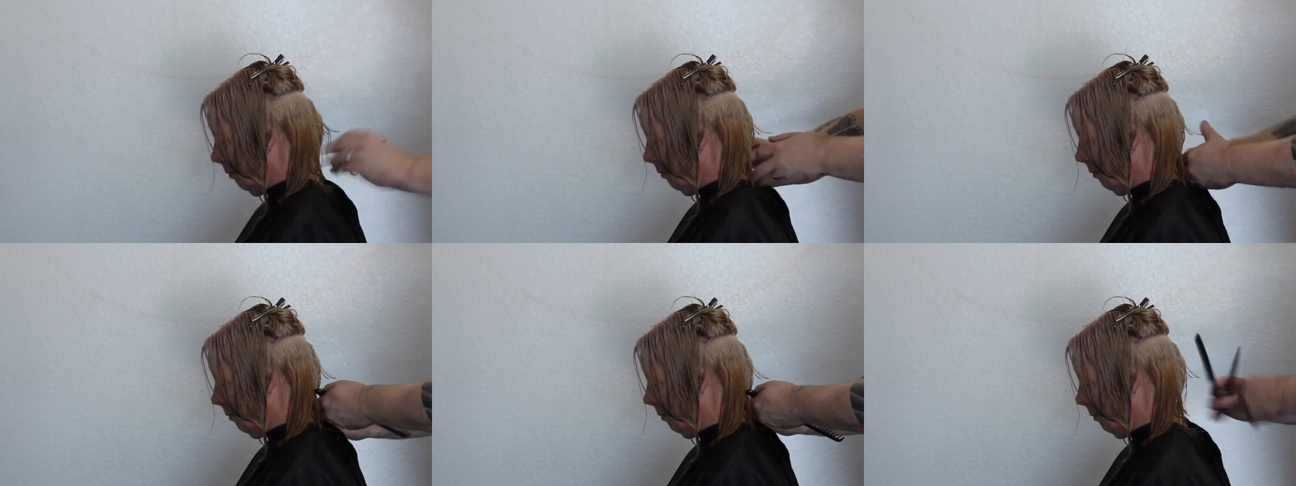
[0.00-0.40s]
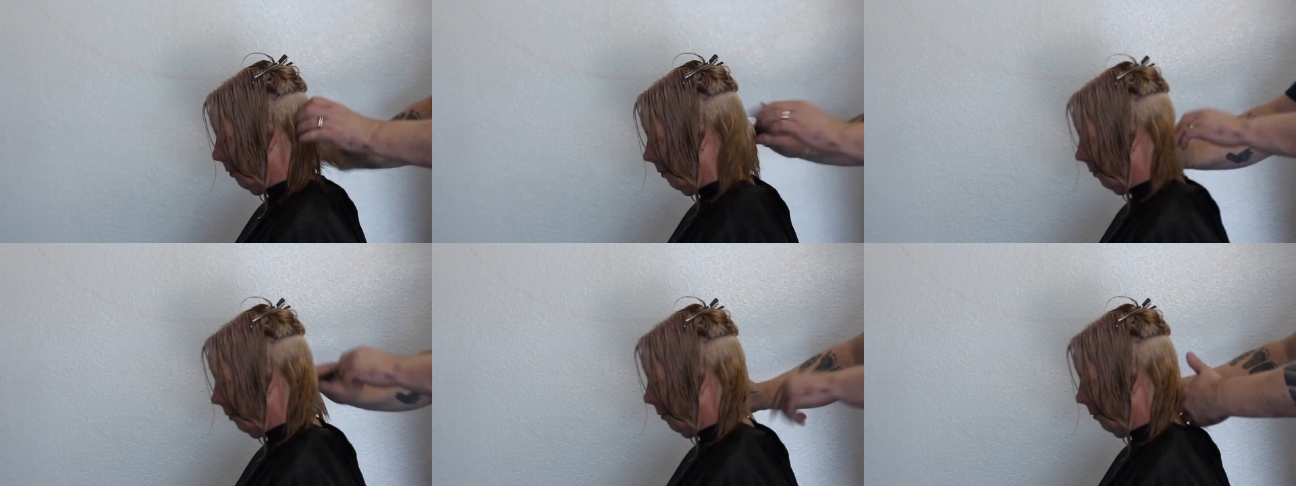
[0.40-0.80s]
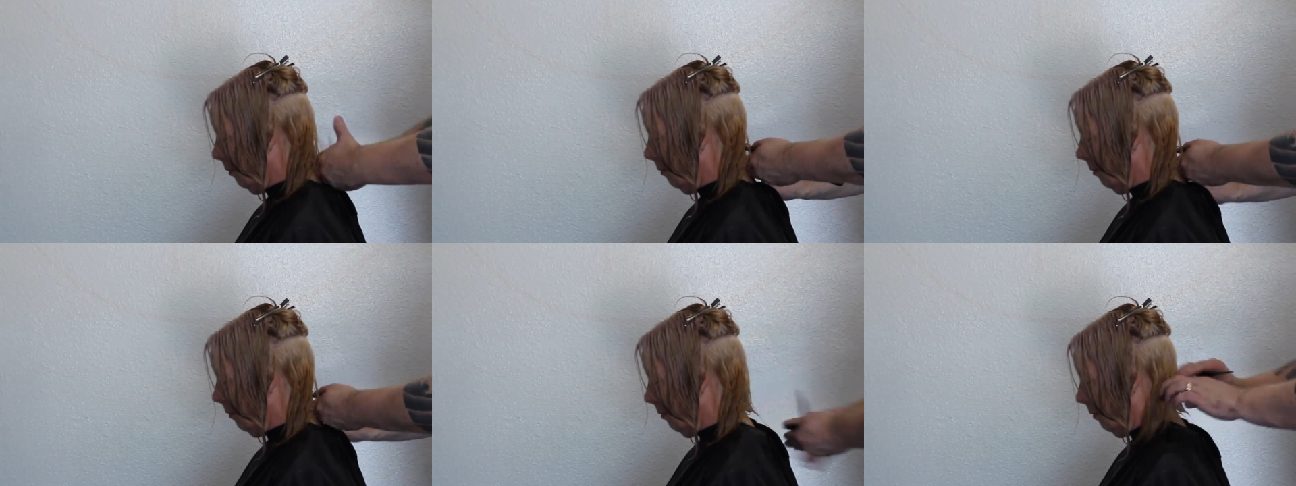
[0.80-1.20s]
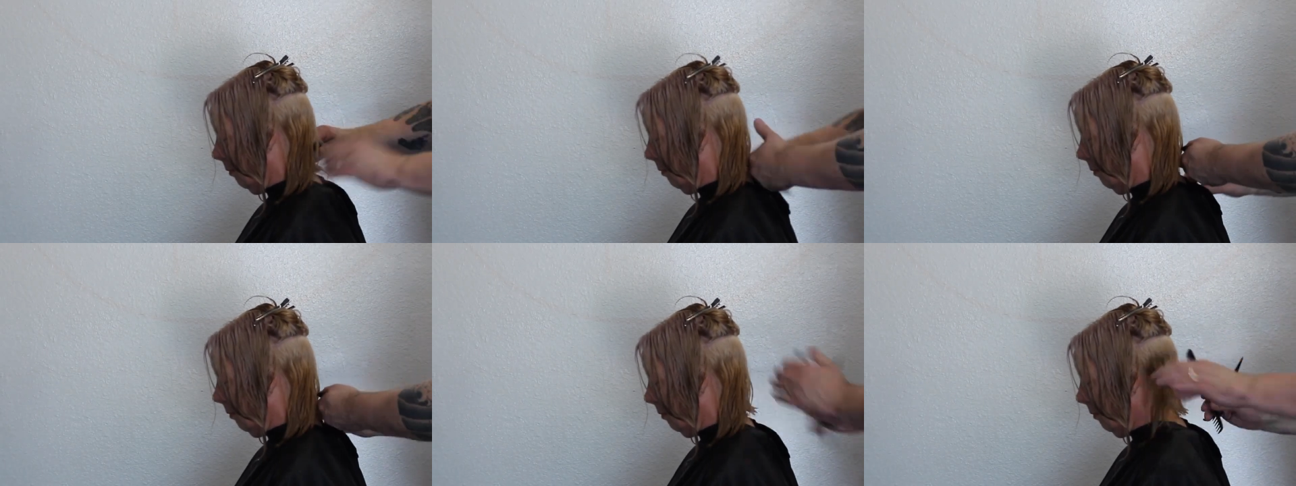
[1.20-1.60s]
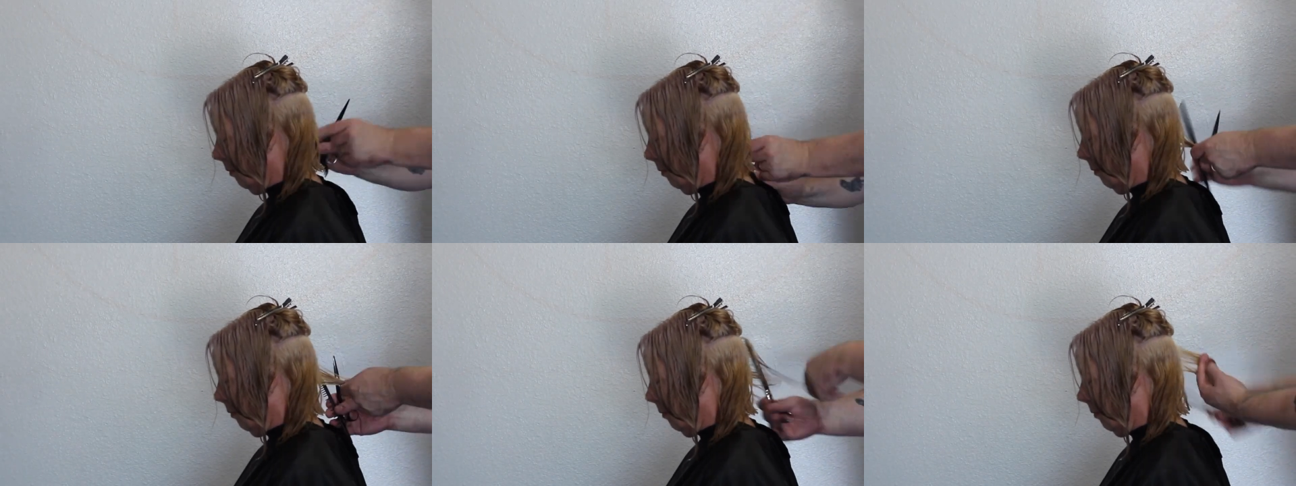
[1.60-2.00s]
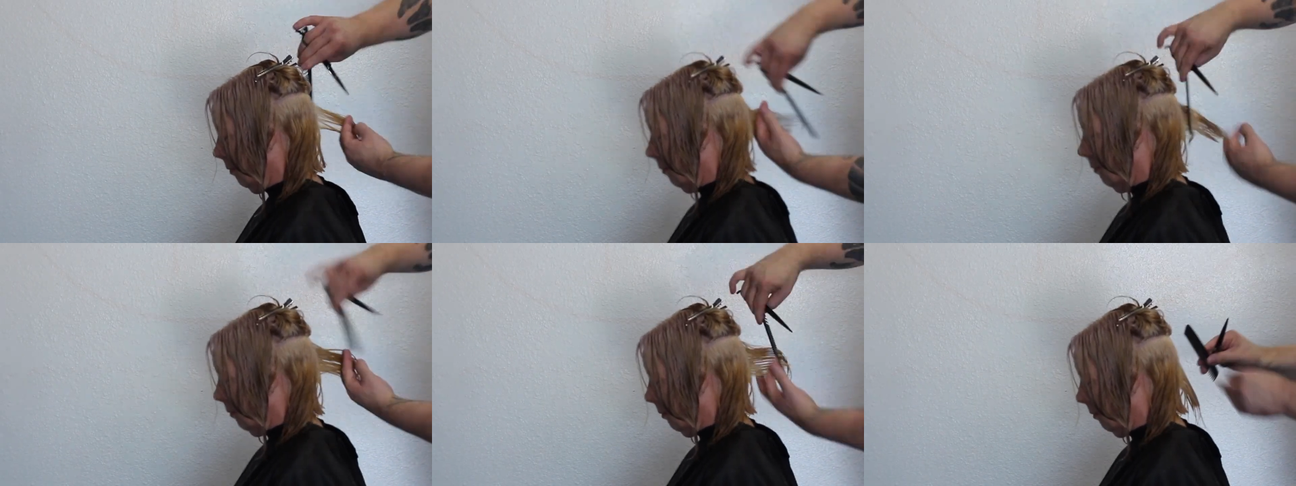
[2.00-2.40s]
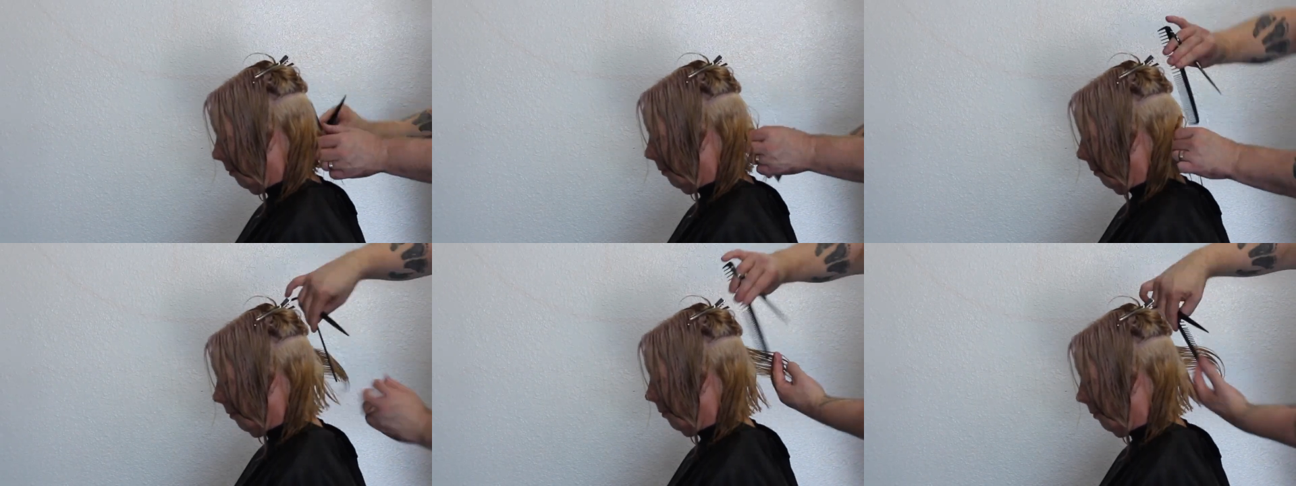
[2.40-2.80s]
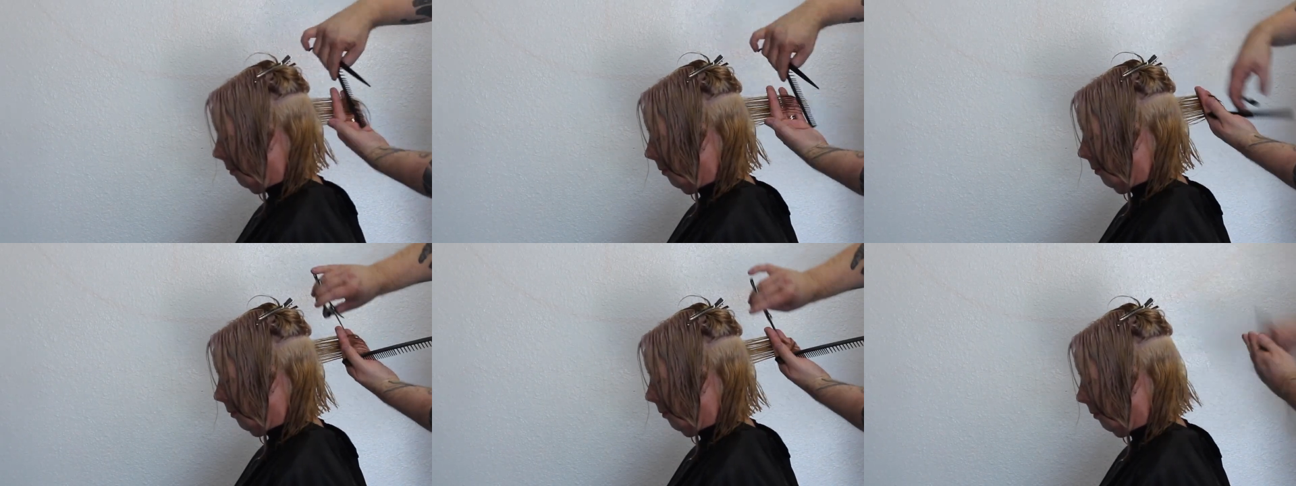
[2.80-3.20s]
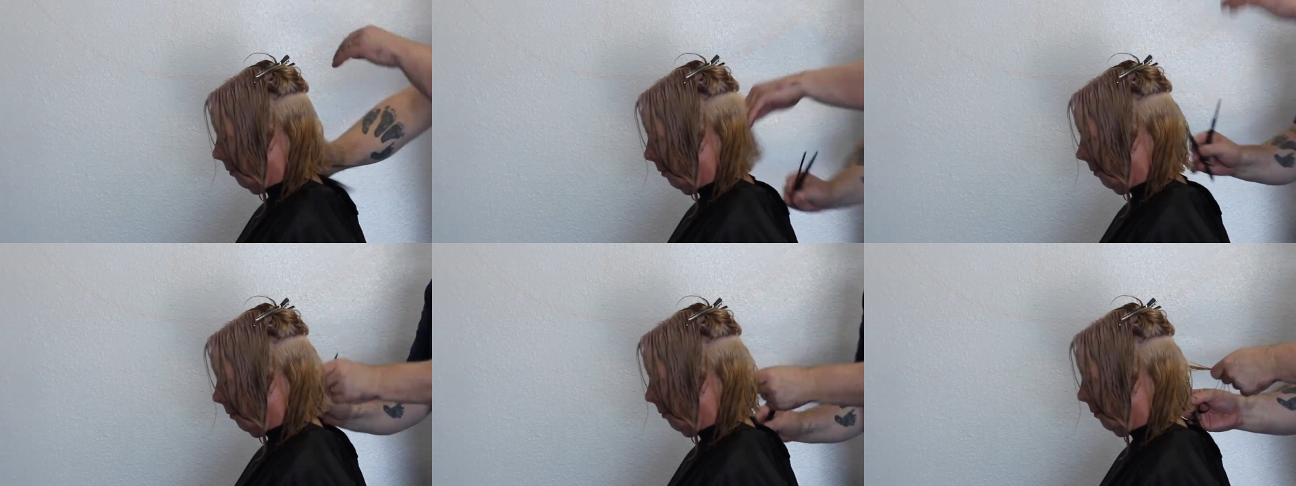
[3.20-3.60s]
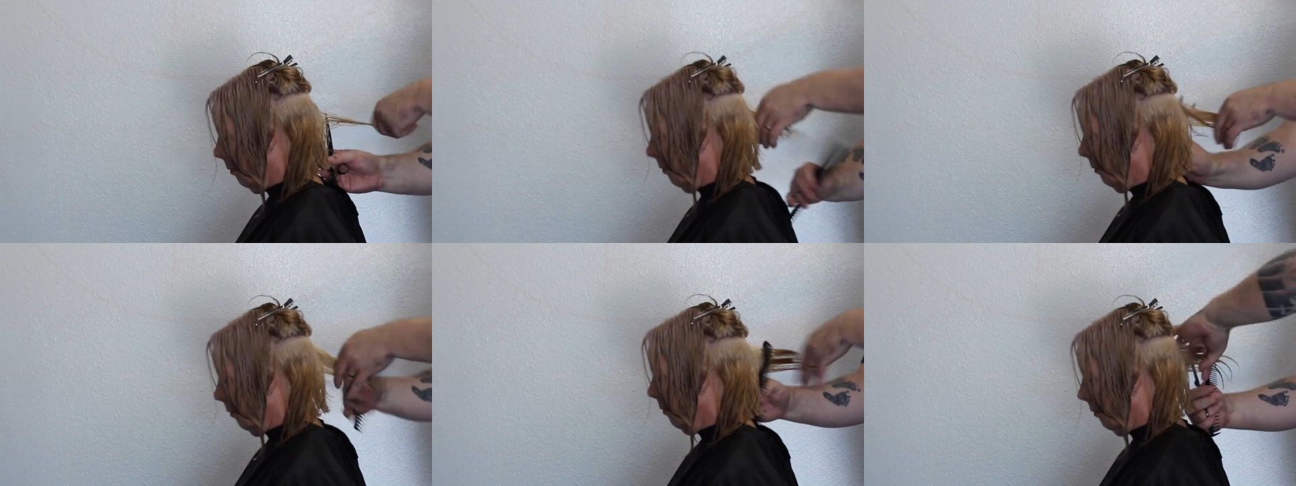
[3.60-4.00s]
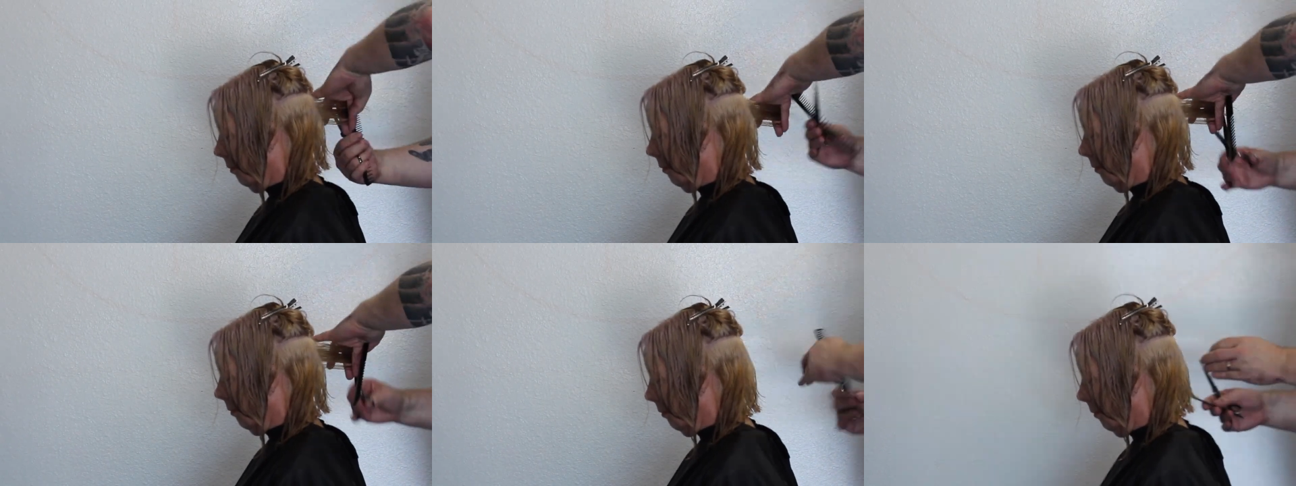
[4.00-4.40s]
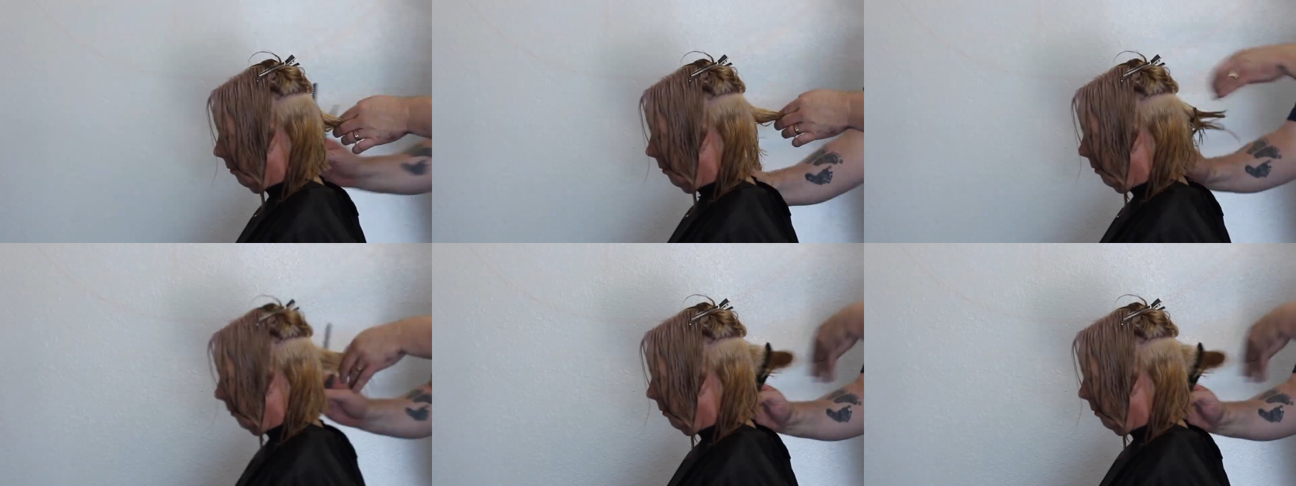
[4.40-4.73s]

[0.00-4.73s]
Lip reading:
Nobody's mouth can be seen.